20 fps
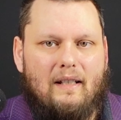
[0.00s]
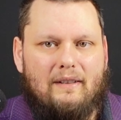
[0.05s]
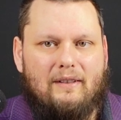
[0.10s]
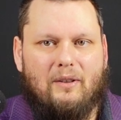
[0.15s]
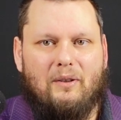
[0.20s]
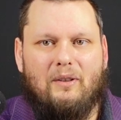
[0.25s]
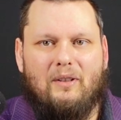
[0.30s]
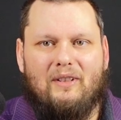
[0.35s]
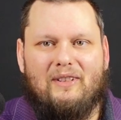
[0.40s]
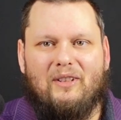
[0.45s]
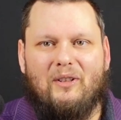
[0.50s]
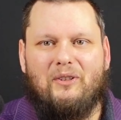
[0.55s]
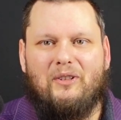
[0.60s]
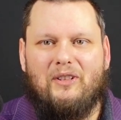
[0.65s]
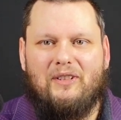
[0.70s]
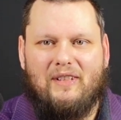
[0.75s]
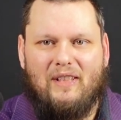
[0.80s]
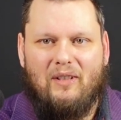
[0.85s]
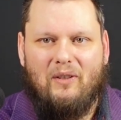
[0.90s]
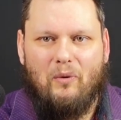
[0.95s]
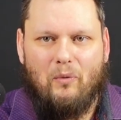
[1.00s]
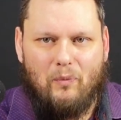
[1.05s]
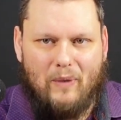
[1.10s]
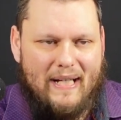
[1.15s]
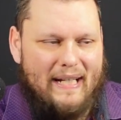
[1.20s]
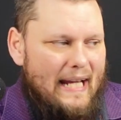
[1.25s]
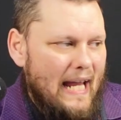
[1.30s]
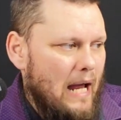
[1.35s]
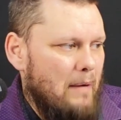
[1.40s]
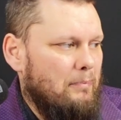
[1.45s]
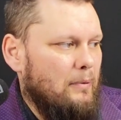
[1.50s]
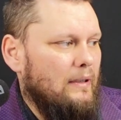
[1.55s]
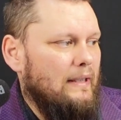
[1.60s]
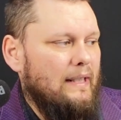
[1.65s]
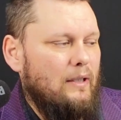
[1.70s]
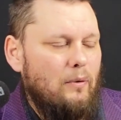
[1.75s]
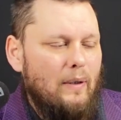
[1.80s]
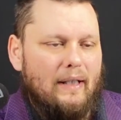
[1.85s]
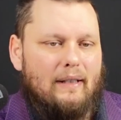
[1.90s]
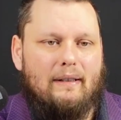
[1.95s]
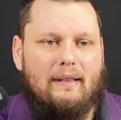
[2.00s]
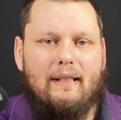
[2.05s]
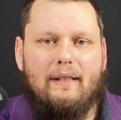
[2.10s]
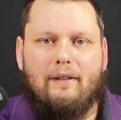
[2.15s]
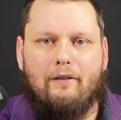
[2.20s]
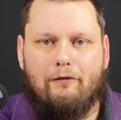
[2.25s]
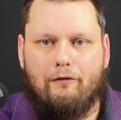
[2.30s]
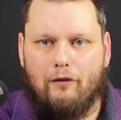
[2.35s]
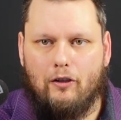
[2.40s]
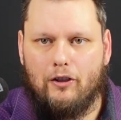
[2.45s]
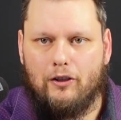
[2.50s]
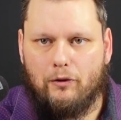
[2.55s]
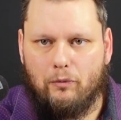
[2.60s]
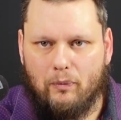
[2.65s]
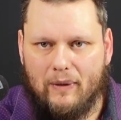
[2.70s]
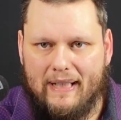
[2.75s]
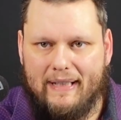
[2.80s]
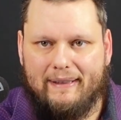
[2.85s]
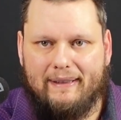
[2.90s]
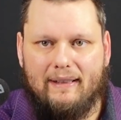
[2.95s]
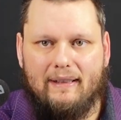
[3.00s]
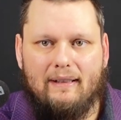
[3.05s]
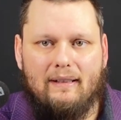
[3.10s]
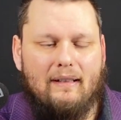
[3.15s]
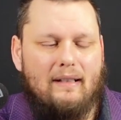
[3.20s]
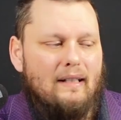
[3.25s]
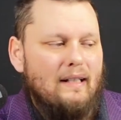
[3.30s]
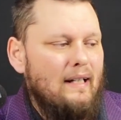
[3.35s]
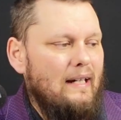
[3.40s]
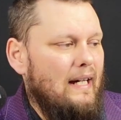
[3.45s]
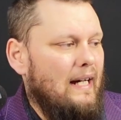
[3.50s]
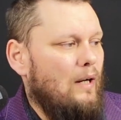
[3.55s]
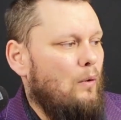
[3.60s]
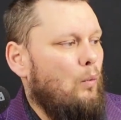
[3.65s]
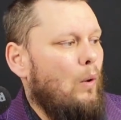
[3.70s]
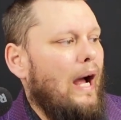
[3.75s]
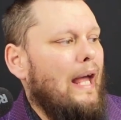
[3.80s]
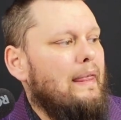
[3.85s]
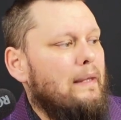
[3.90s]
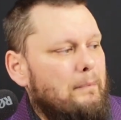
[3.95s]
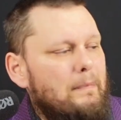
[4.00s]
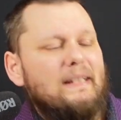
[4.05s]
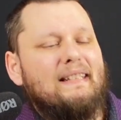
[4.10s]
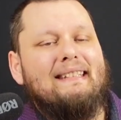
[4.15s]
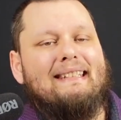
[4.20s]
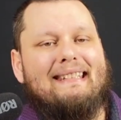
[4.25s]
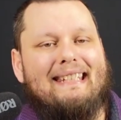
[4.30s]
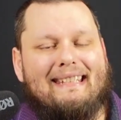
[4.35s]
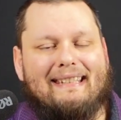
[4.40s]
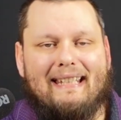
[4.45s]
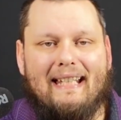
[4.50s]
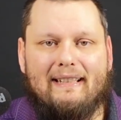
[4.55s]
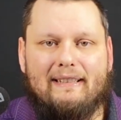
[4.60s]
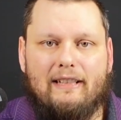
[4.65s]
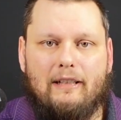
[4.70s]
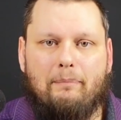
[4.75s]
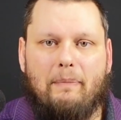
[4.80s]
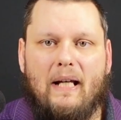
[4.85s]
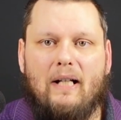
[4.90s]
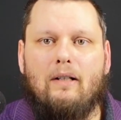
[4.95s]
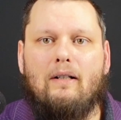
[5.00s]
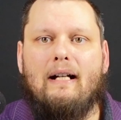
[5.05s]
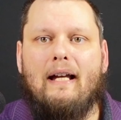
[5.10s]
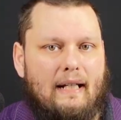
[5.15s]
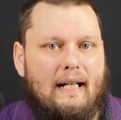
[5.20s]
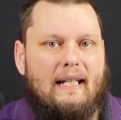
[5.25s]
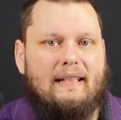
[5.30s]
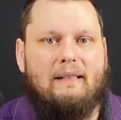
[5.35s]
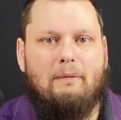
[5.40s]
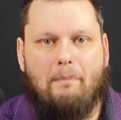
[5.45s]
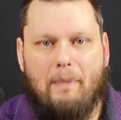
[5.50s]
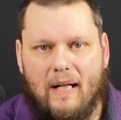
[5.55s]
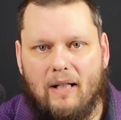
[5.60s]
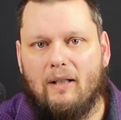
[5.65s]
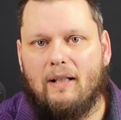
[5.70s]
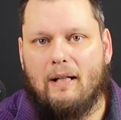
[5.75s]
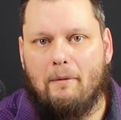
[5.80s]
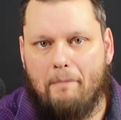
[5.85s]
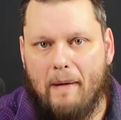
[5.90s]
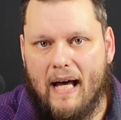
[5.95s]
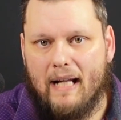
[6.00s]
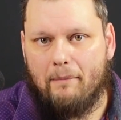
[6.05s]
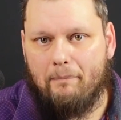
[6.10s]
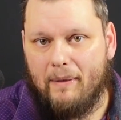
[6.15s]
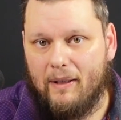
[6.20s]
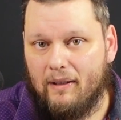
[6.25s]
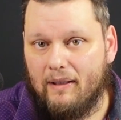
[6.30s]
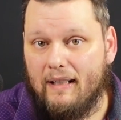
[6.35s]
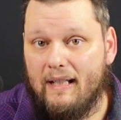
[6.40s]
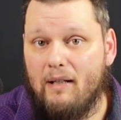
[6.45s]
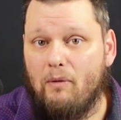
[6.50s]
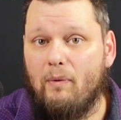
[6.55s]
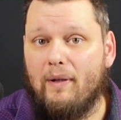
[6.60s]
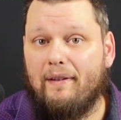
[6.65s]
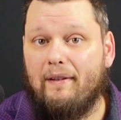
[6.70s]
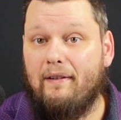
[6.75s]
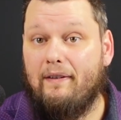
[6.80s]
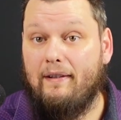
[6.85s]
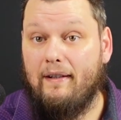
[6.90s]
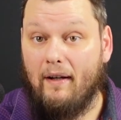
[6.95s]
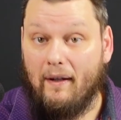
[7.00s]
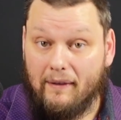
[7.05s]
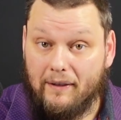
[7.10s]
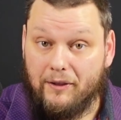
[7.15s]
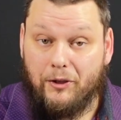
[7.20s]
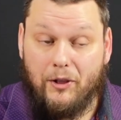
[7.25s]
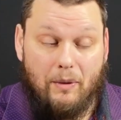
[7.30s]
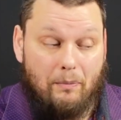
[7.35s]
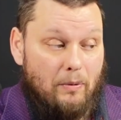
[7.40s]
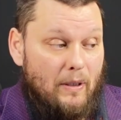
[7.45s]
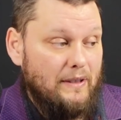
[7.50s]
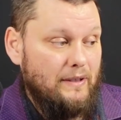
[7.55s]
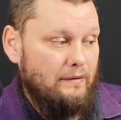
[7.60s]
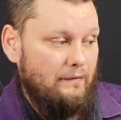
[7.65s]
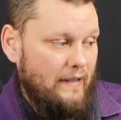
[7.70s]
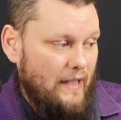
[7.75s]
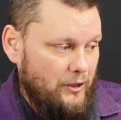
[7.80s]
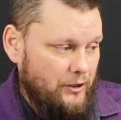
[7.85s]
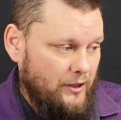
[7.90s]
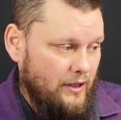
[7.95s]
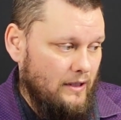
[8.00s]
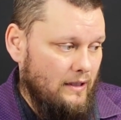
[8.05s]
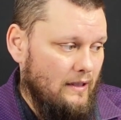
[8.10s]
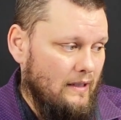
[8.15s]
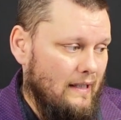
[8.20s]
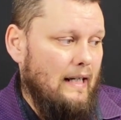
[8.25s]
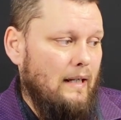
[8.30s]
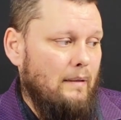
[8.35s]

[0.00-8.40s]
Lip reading: So just to recap really quickly, the first reason why the Byzantine text is better, it has a better compatibility with a theology of preservation.